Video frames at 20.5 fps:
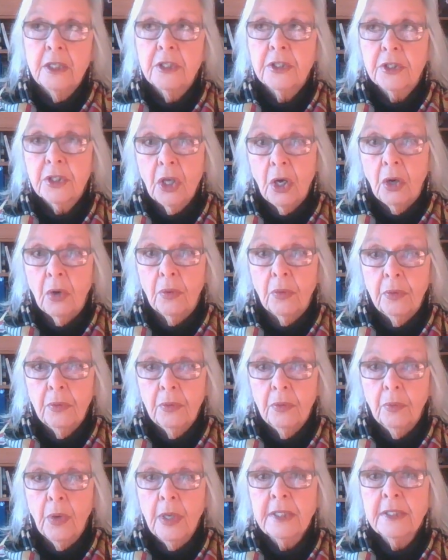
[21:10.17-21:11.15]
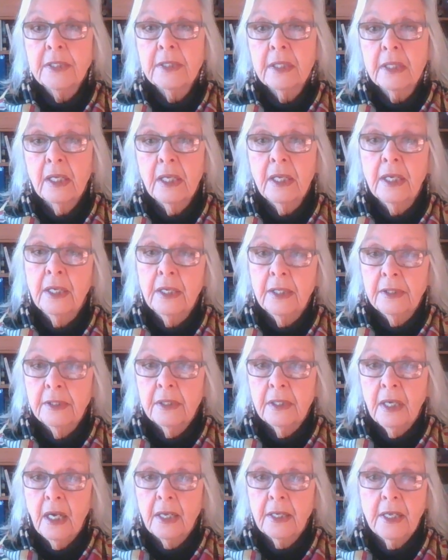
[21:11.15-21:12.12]
So, once
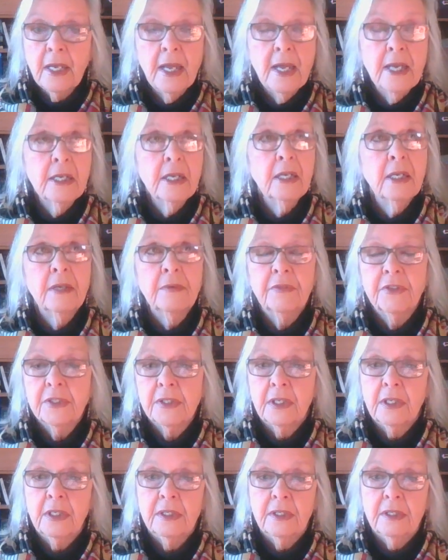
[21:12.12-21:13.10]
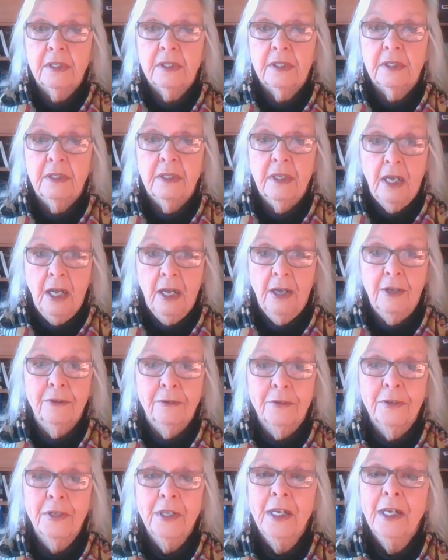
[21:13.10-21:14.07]
again, I cannot emphasize this enough.
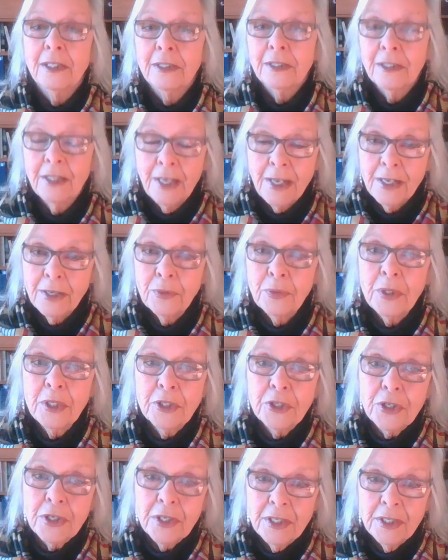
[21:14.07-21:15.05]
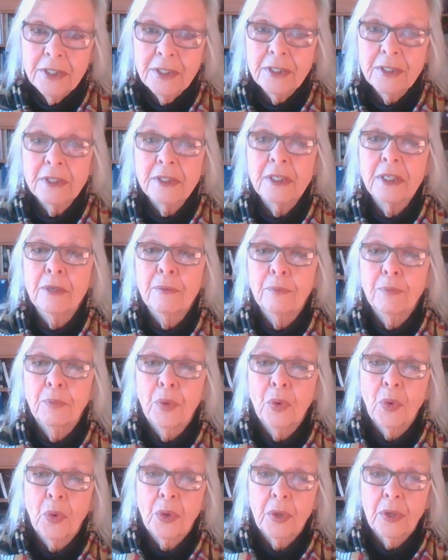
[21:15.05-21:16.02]
Language is
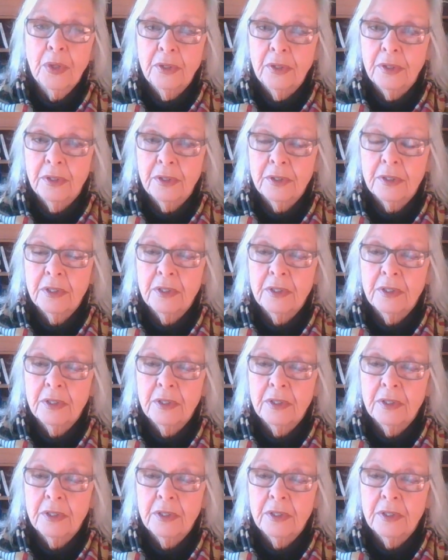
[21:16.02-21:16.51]
important.